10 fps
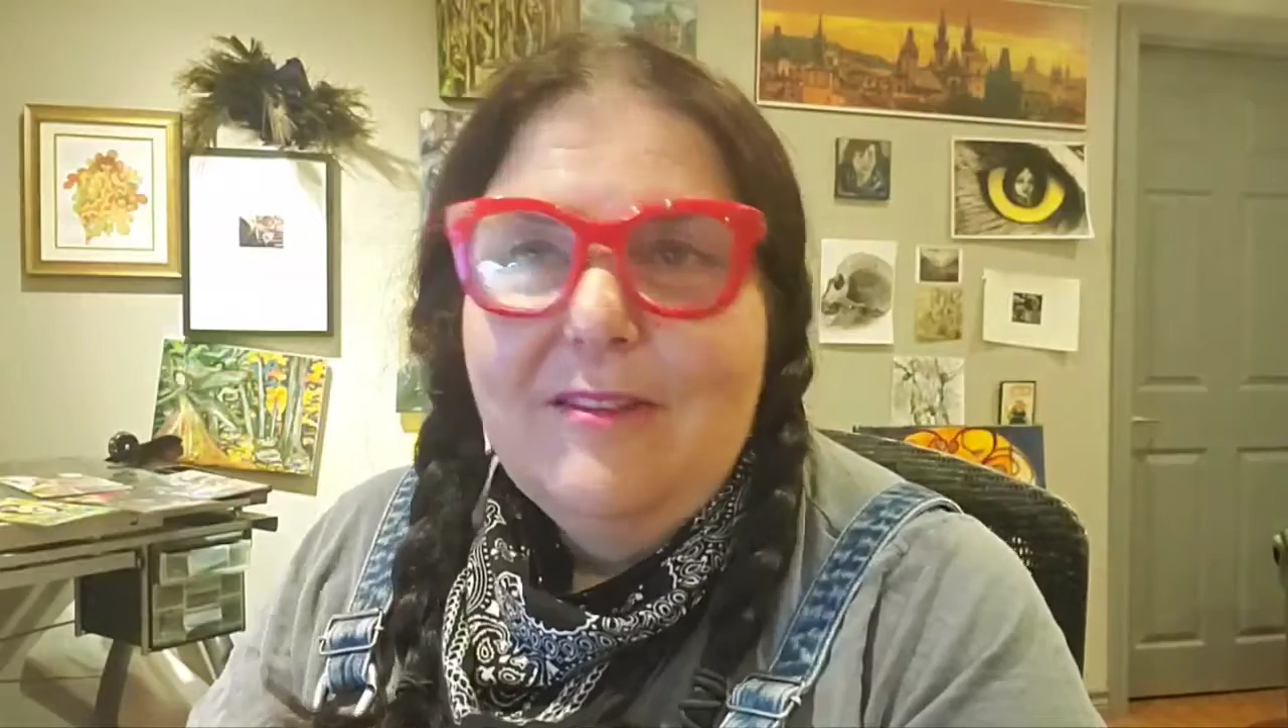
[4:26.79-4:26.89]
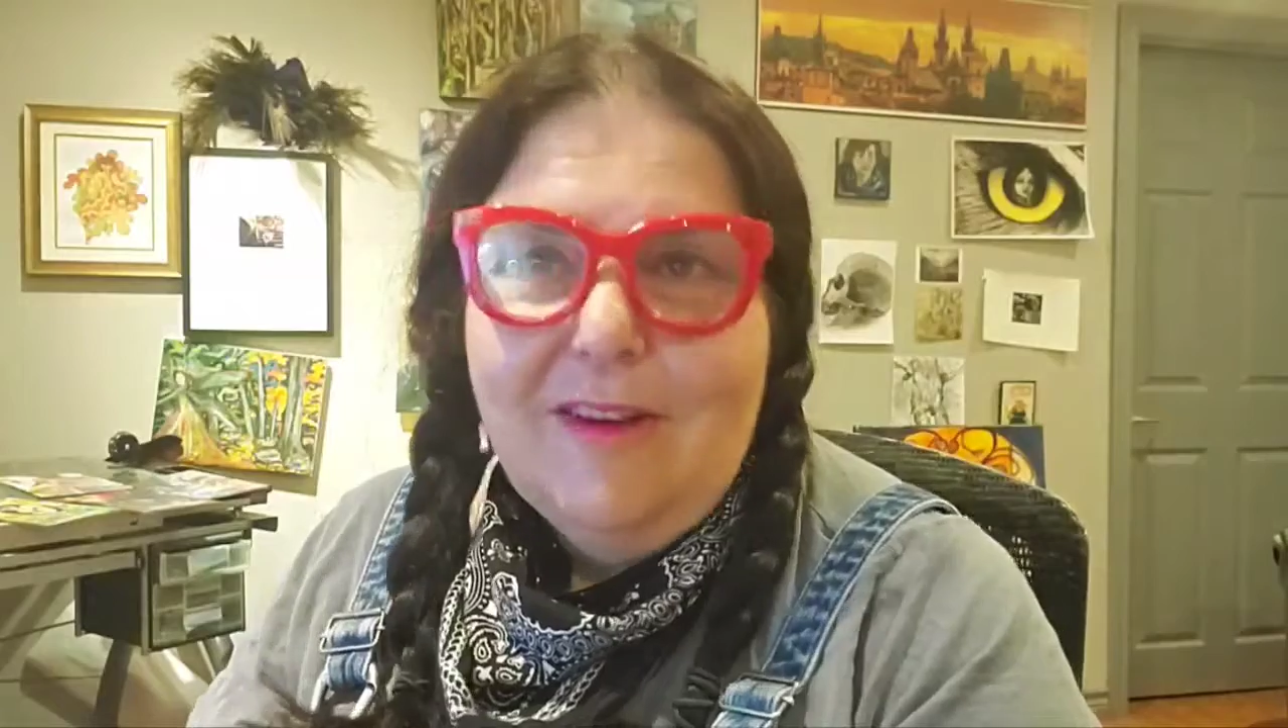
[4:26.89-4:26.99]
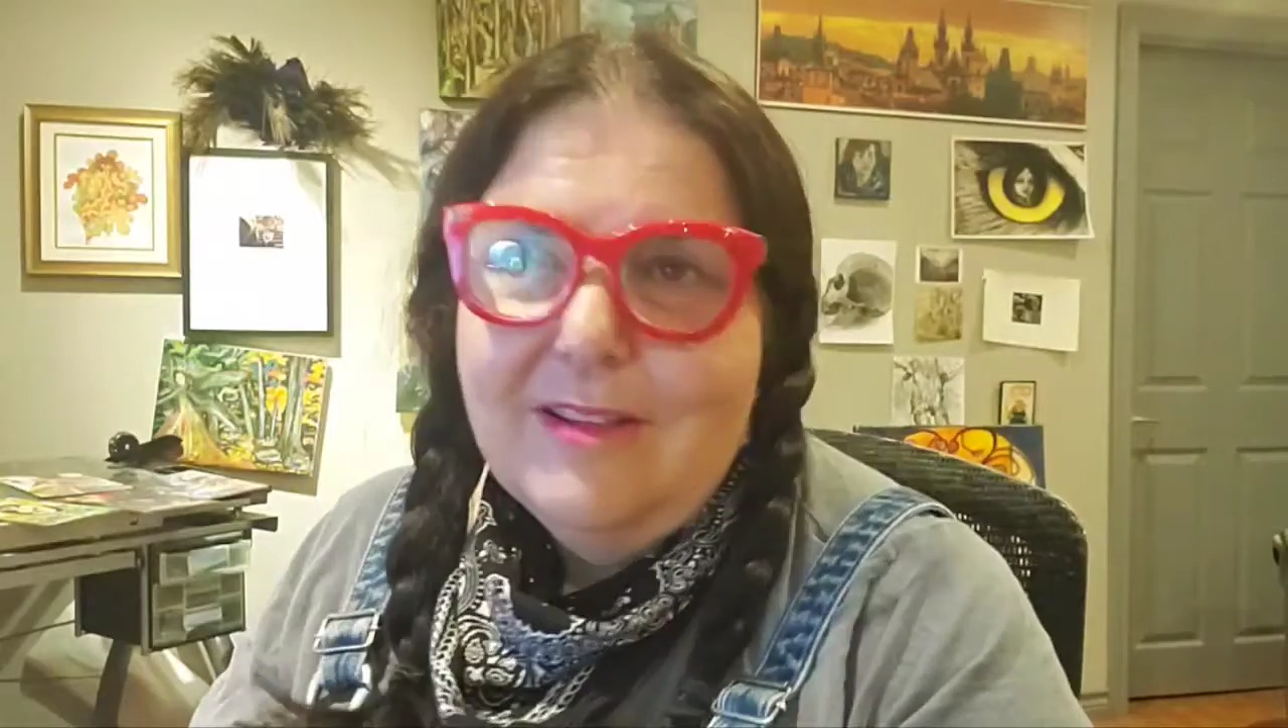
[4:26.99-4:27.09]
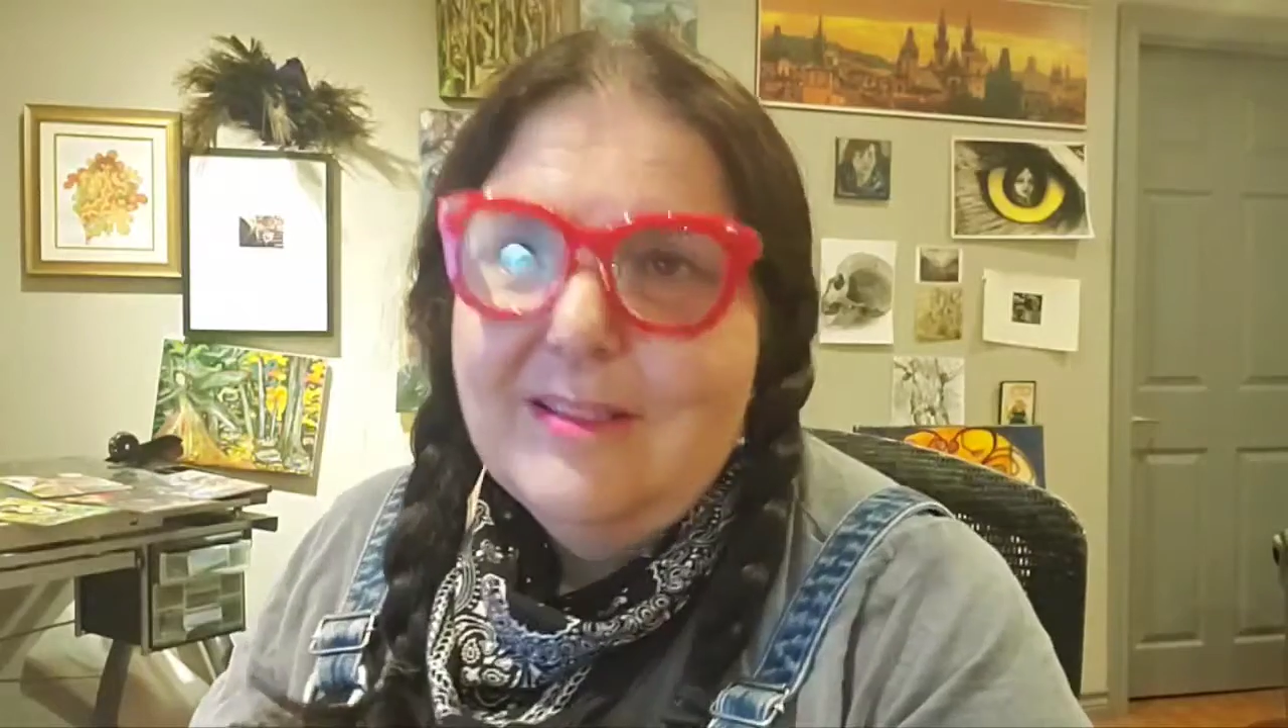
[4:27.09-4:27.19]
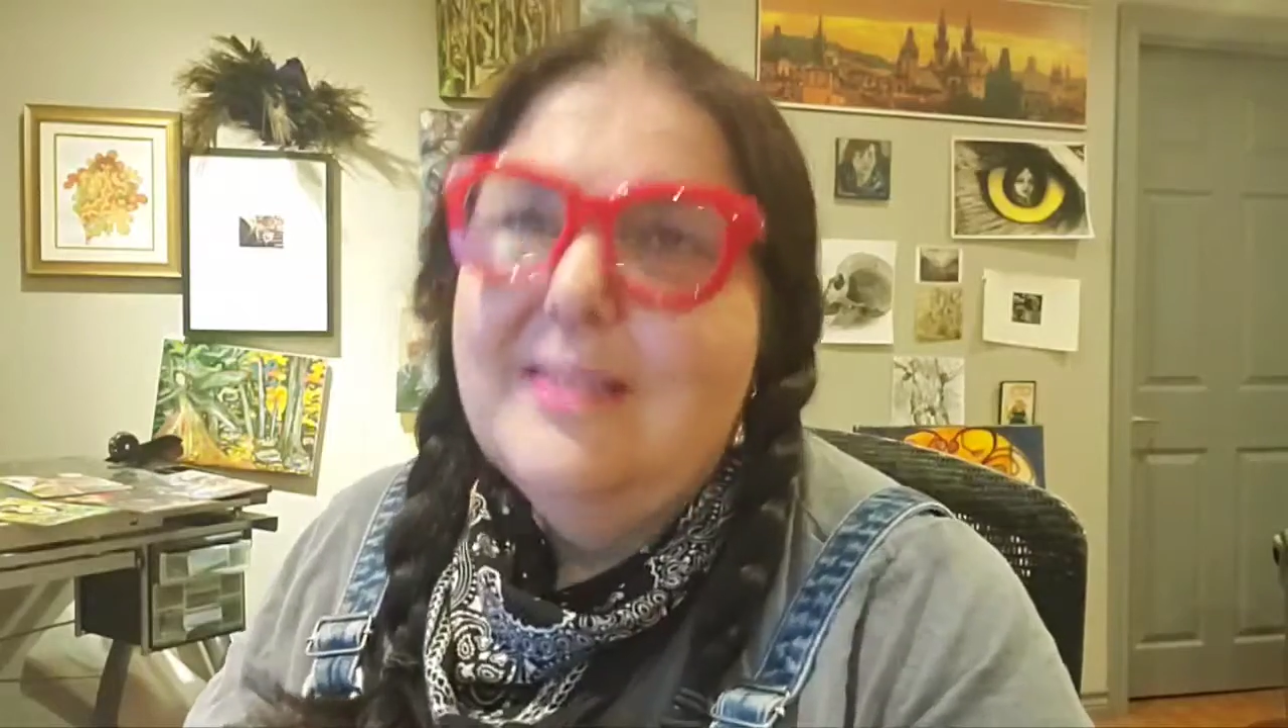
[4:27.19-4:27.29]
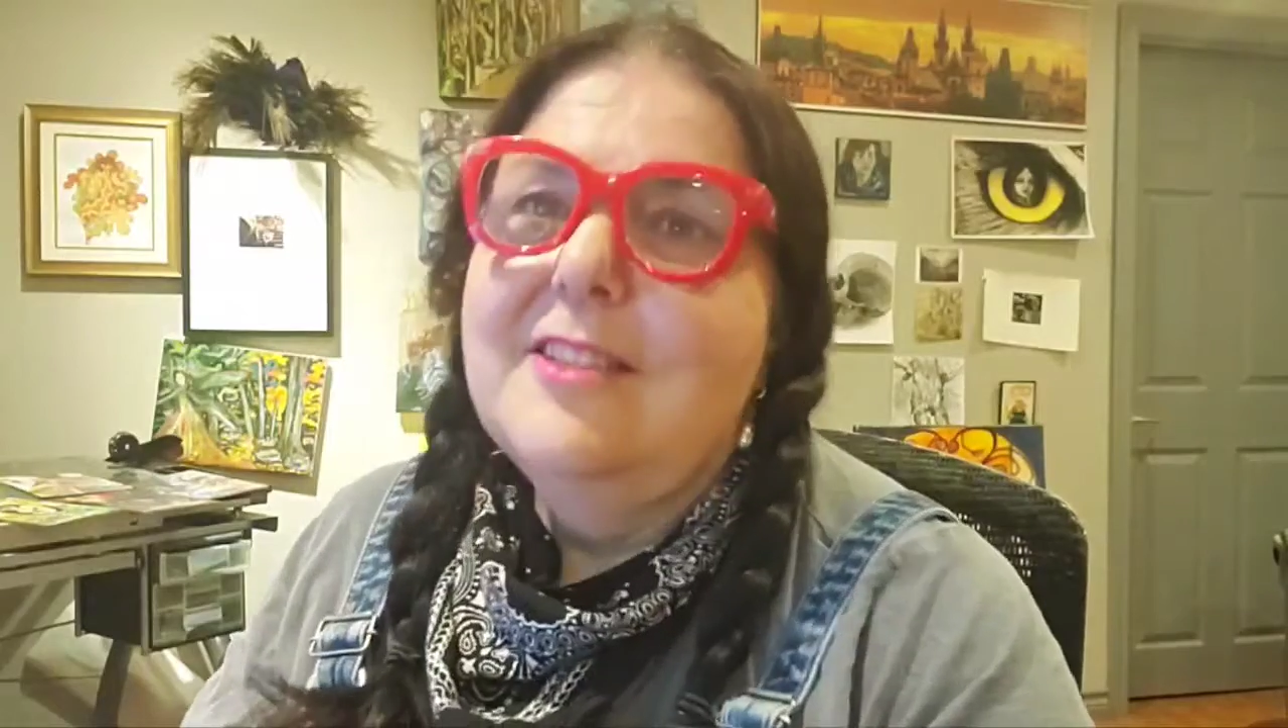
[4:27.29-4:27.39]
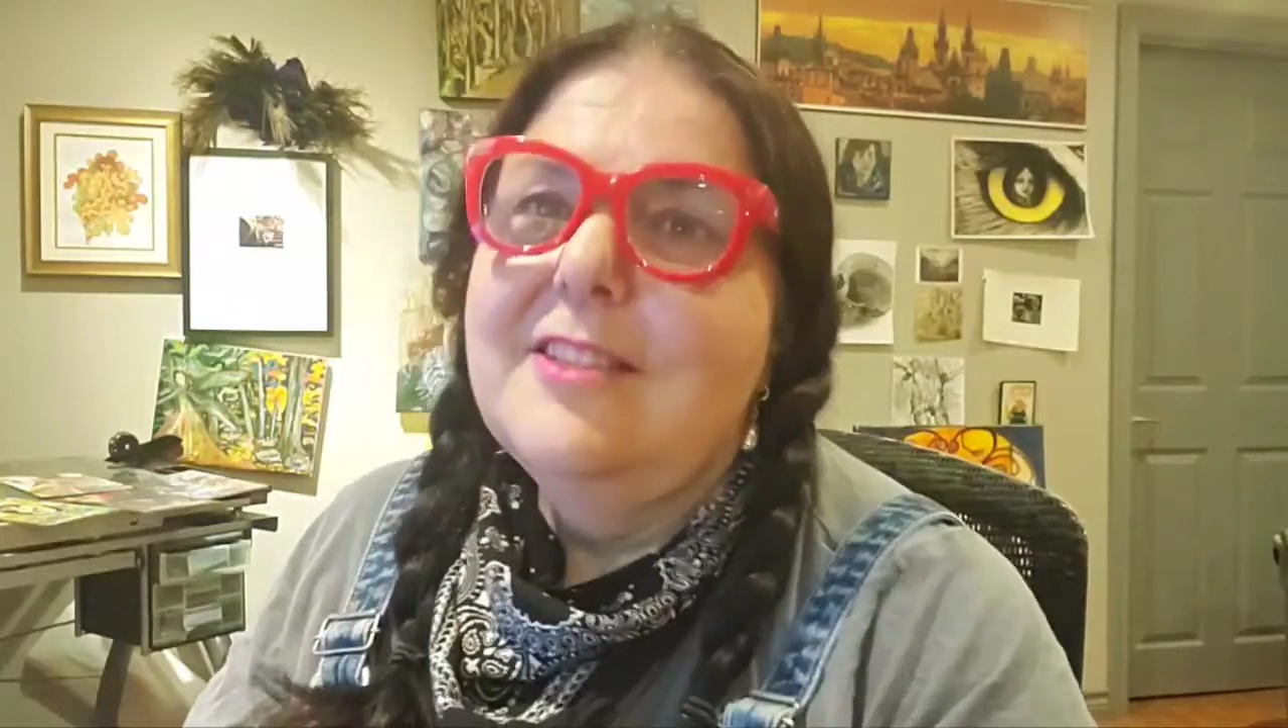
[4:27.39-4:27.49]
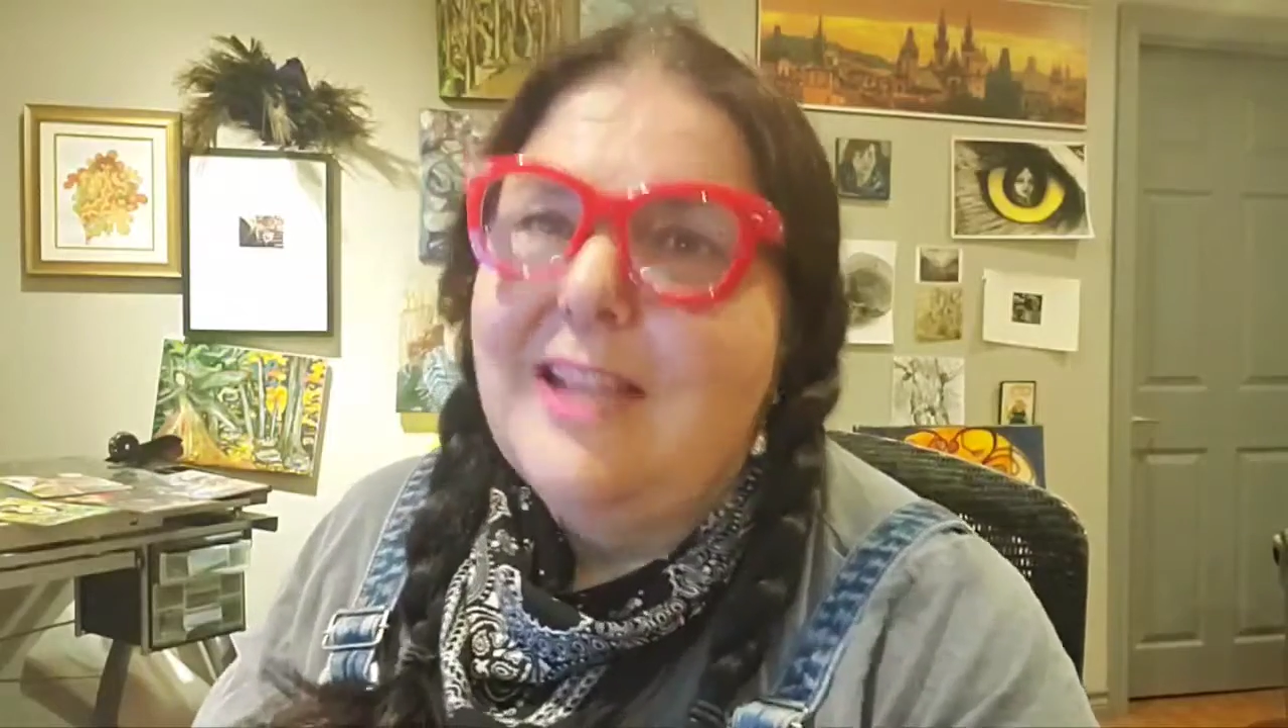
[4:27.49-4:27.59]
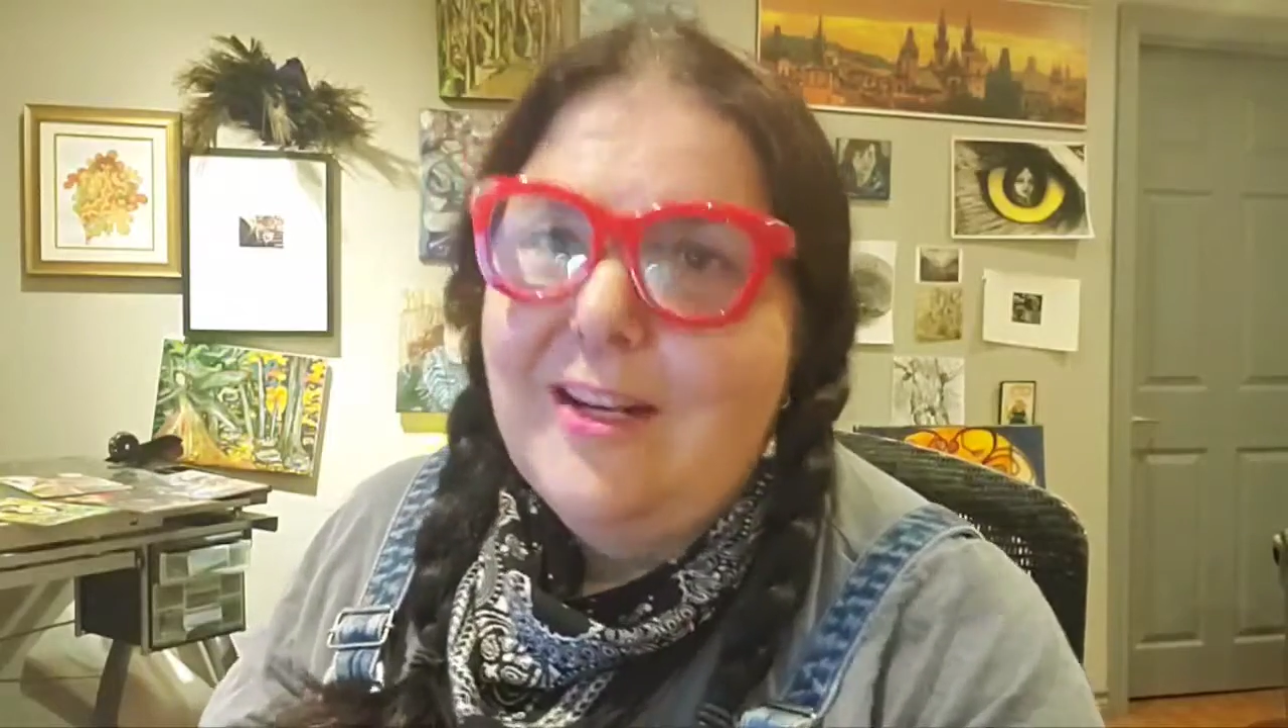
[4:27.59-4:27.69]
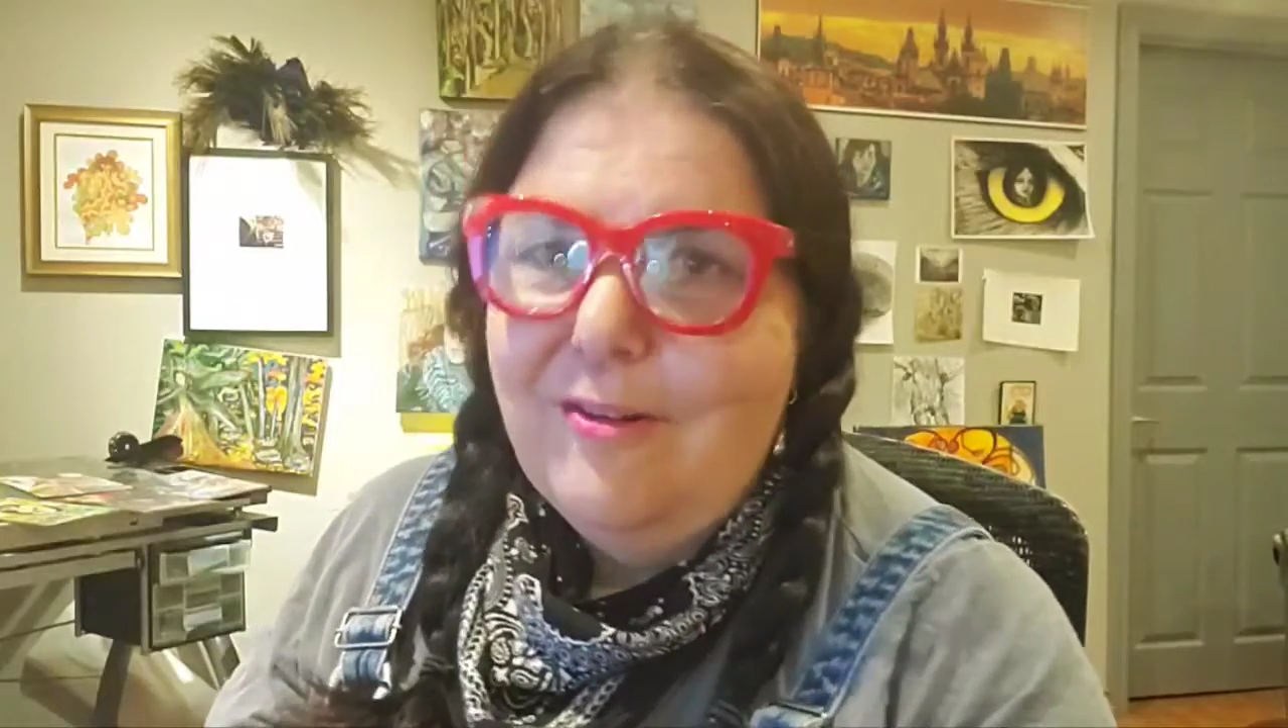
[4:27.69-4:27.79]
all this
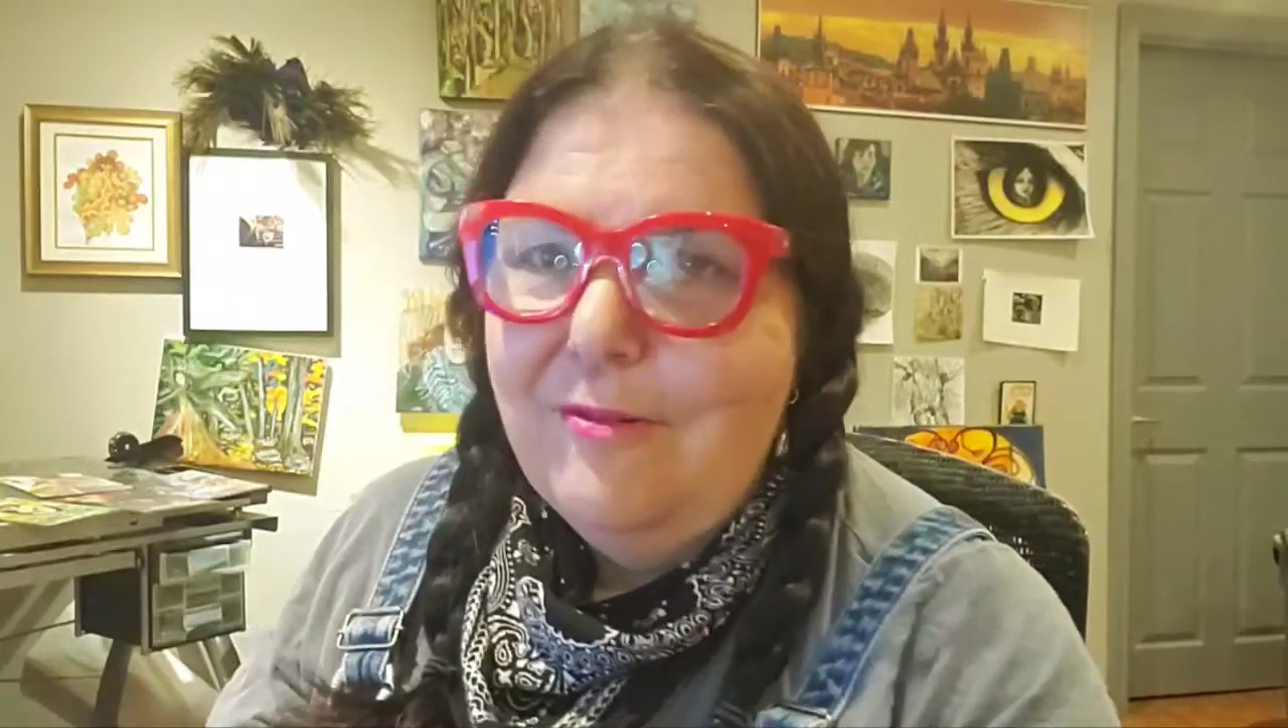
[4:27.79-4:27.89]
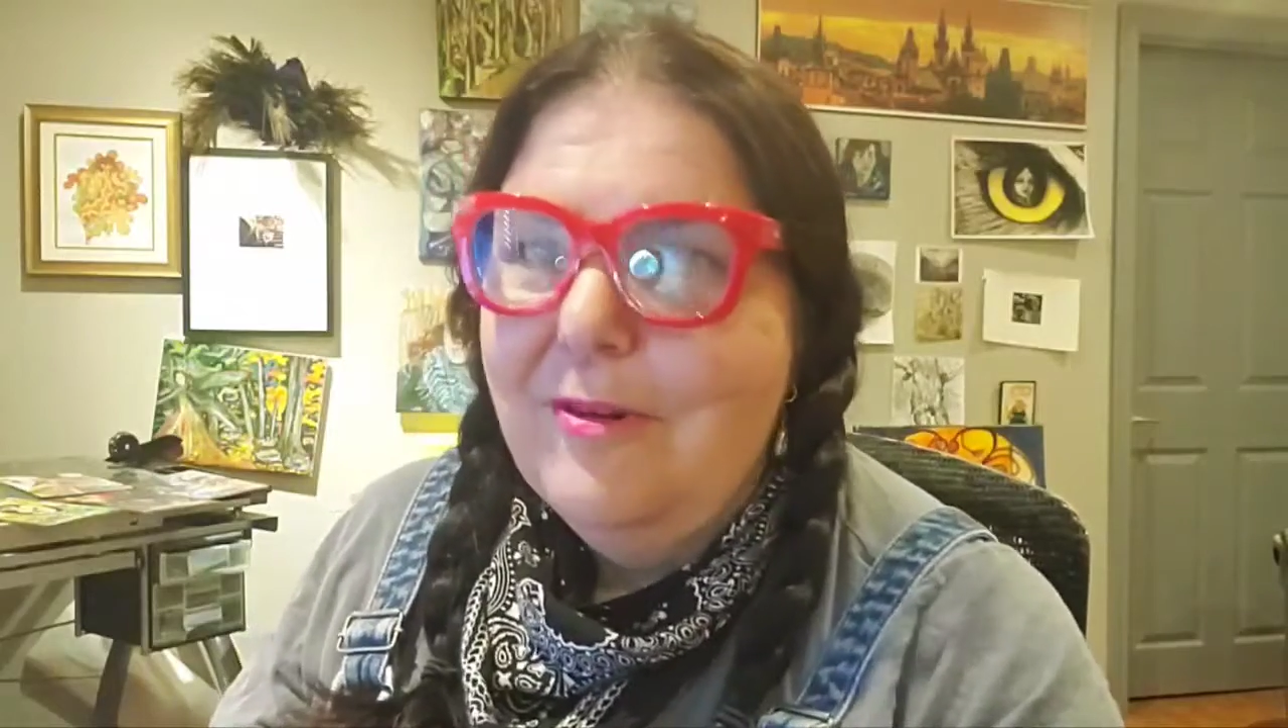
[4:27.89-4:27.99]
shadow